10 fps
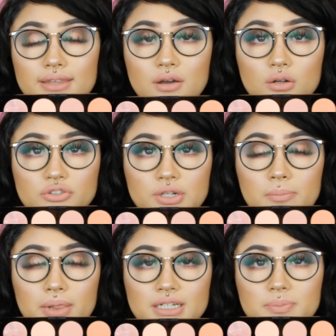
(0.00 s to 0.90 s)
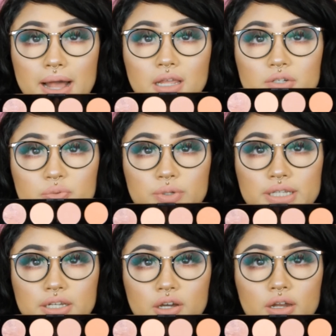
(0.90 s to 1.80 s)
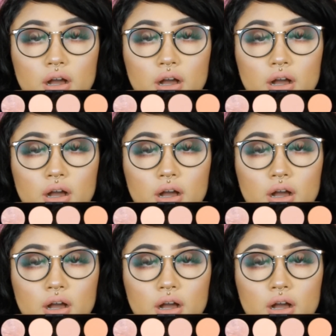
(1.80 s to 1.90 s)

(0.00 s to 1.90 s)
The Ultra blush palette was really good.